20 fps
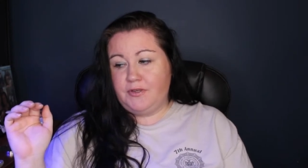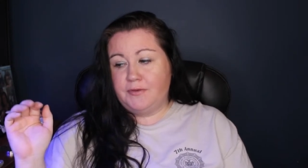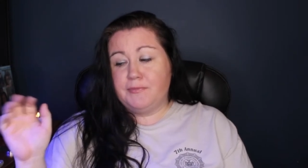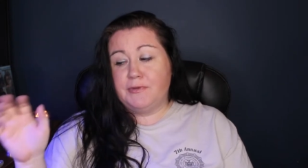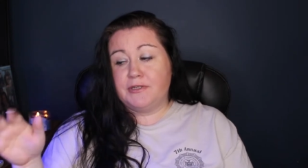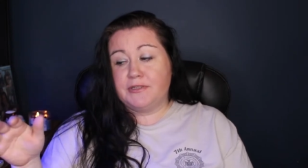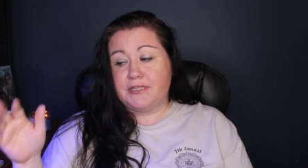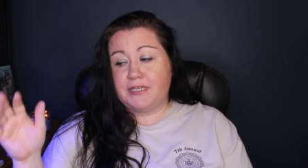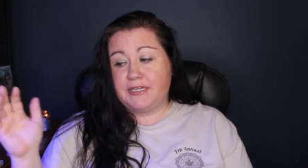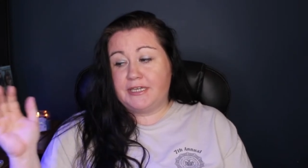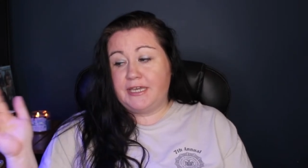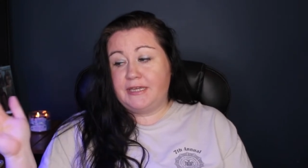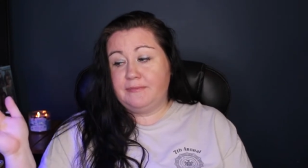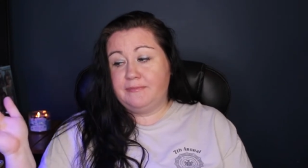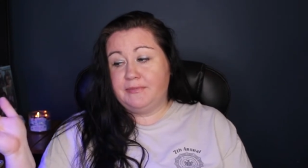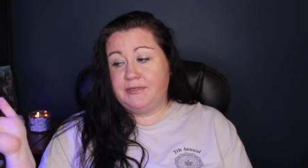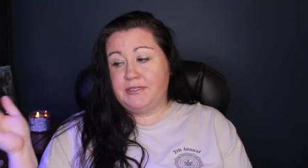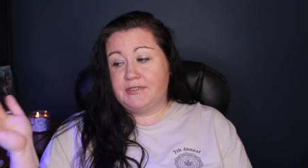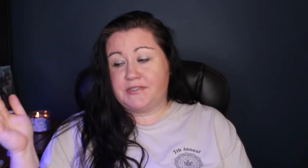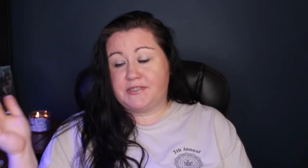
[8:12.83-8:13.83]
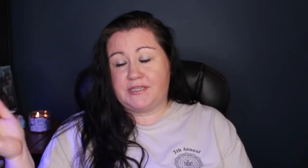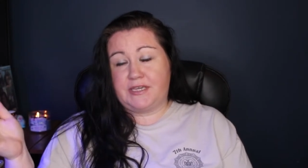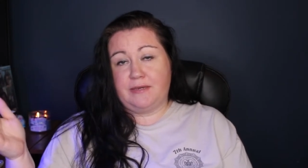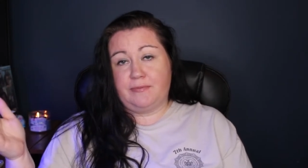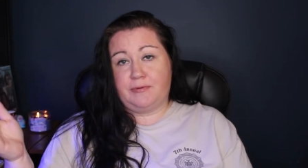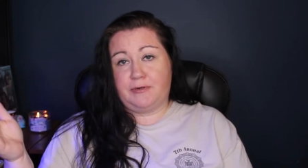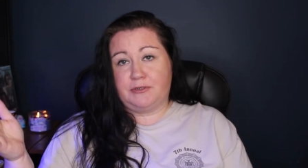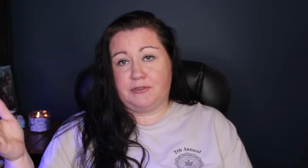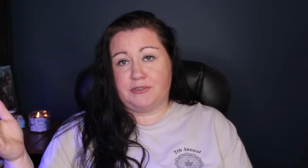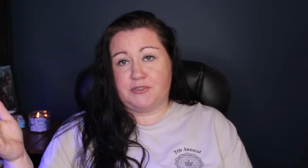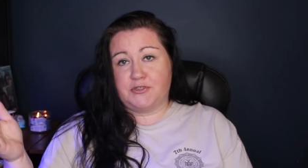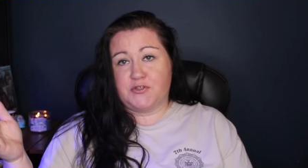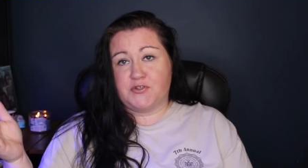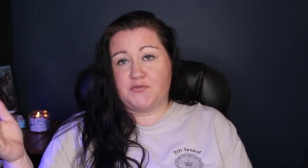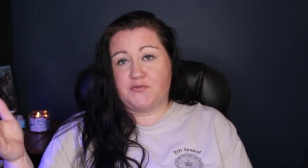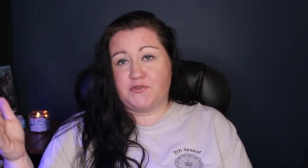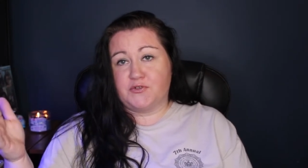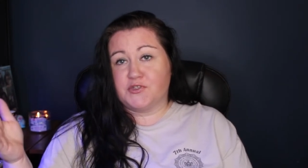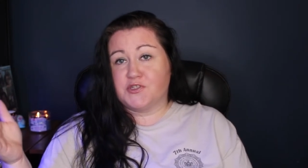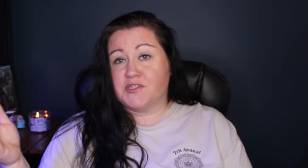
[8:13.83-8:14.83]
but they can be escape artists
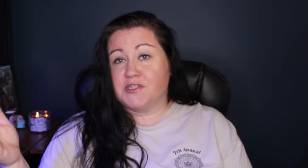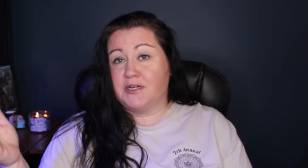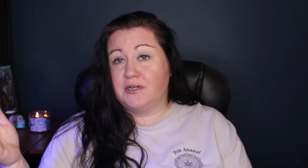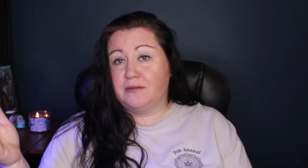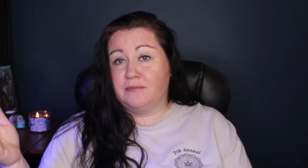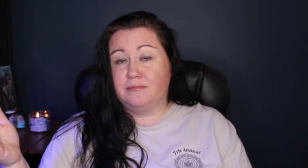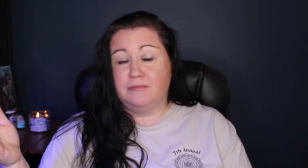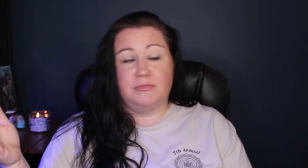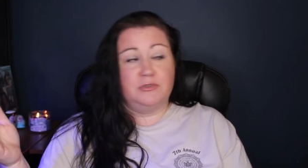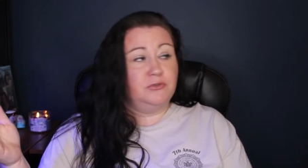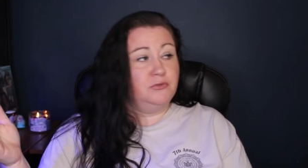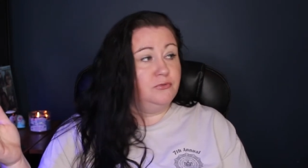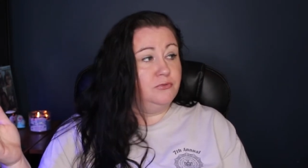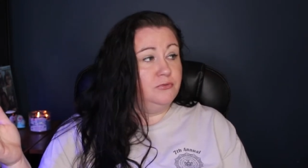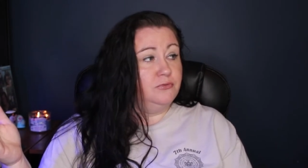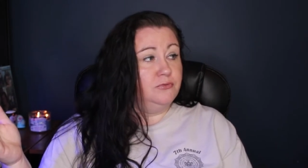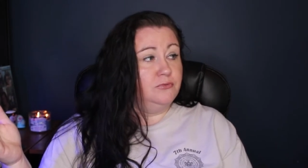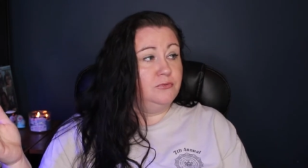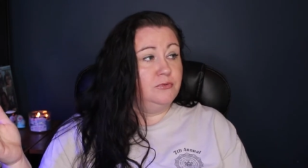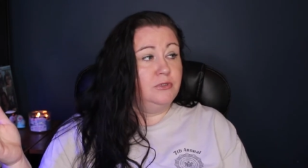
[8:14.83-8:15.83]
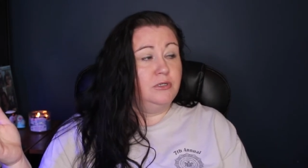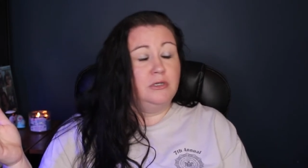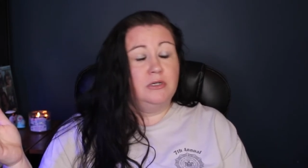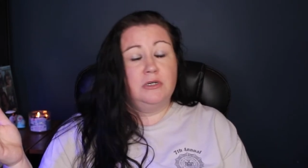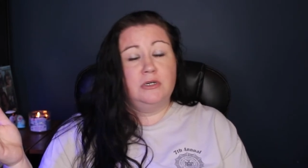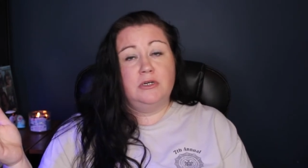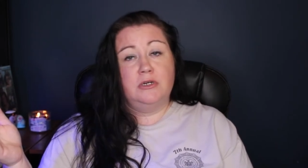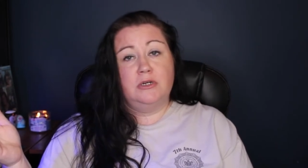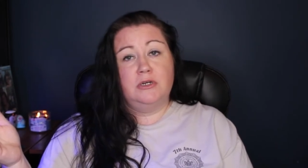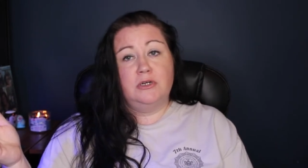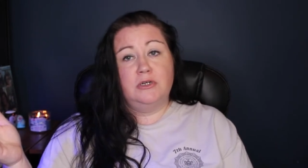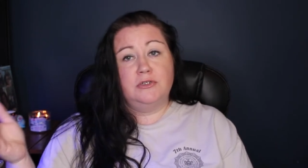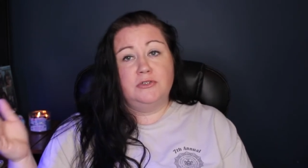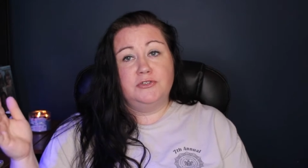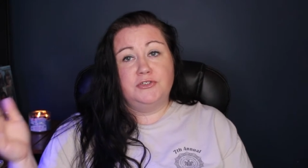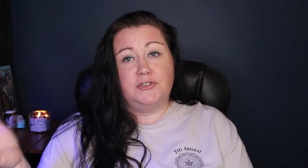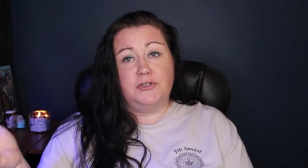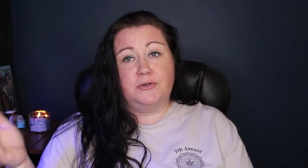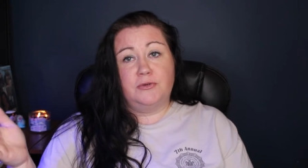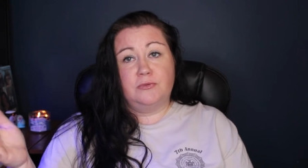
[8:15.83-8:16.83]
for some who
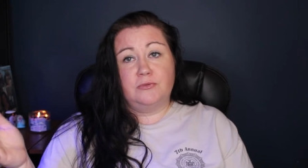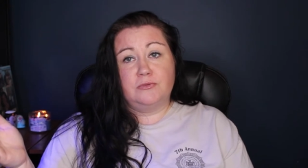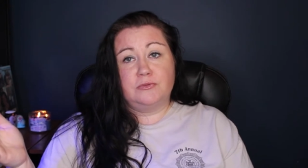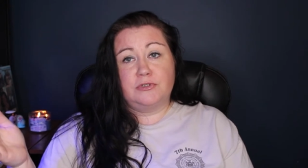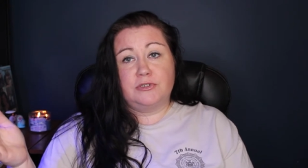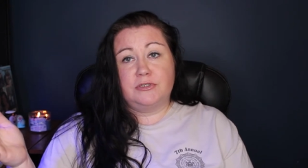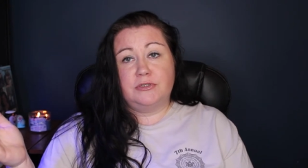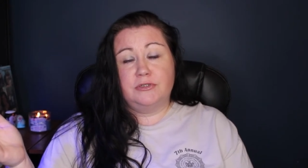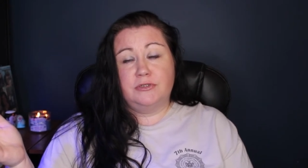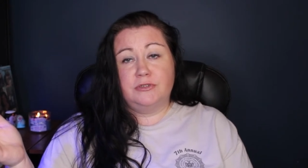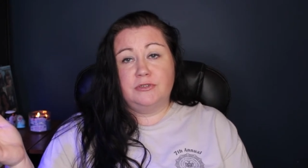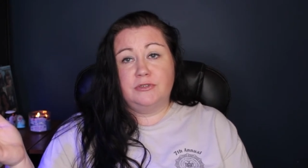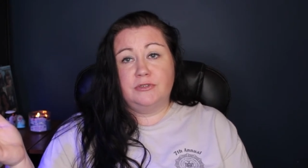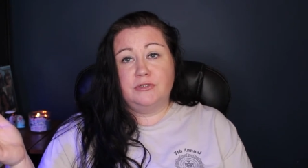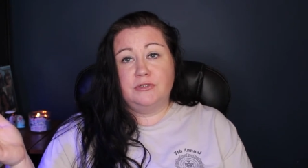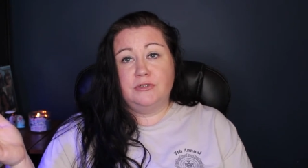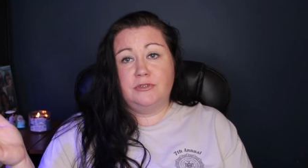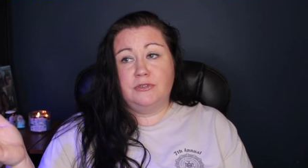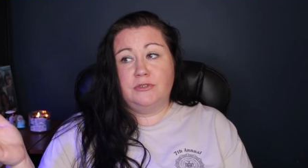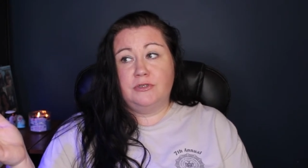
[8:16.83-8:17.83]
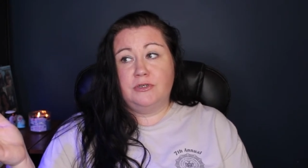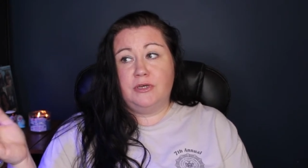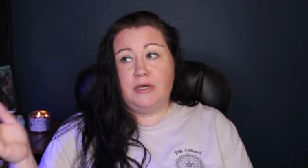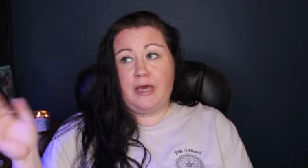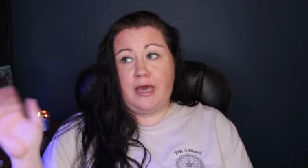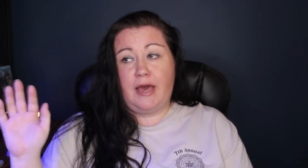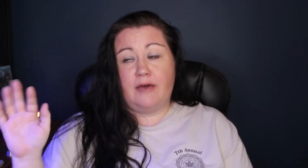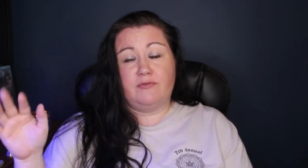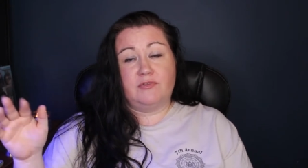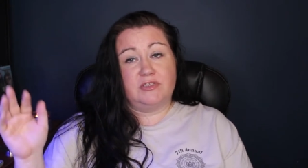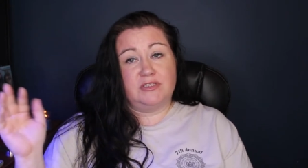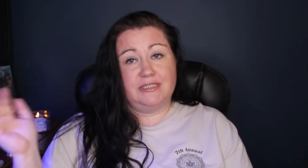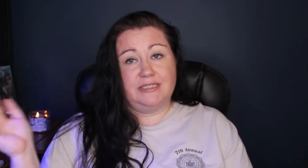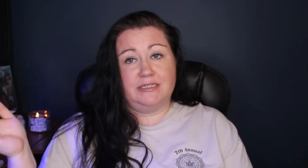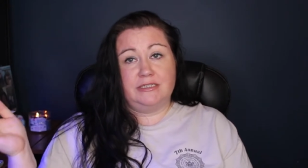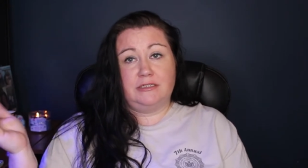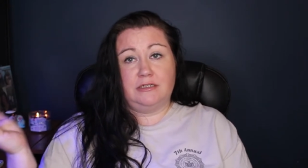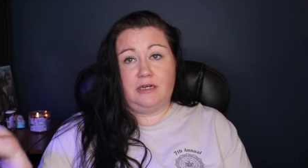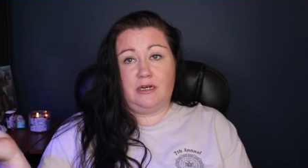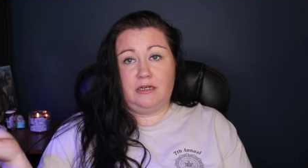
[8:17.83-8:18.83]
don't have a
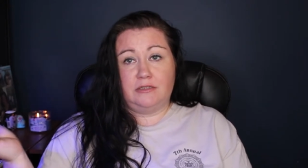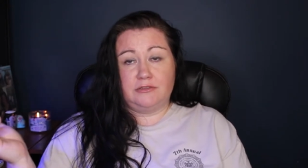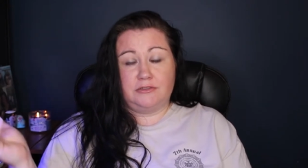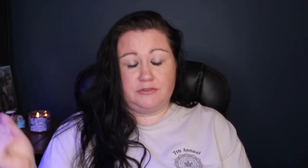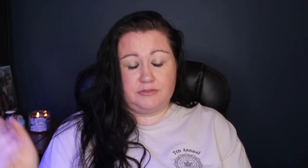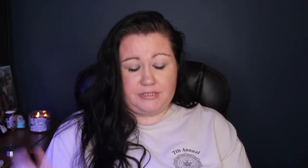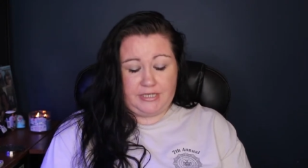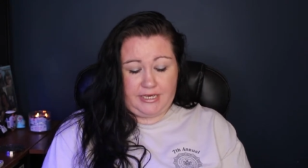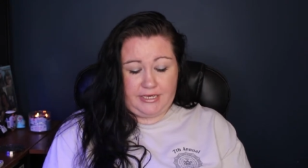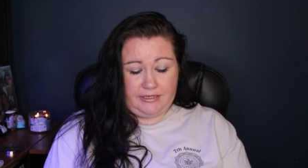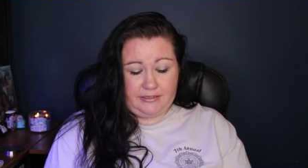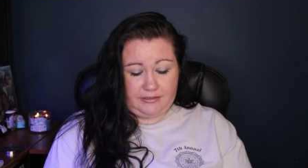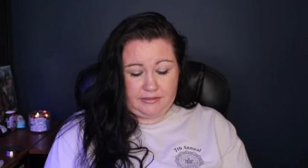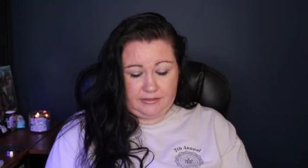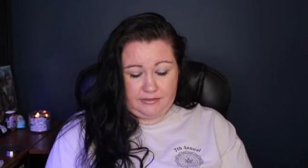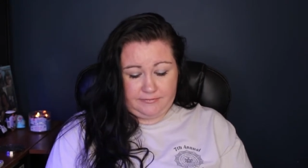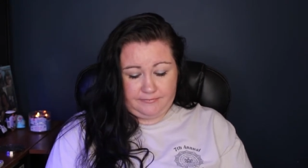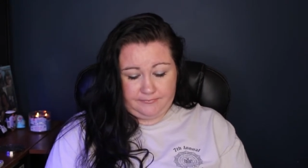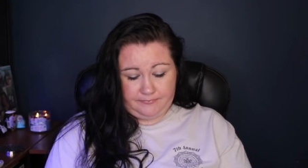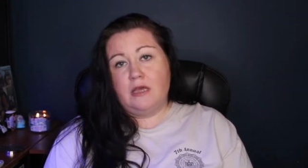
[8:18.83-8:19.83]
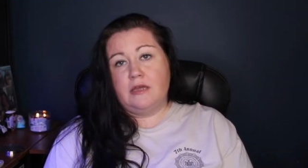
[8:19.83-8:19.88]
lid on their tank.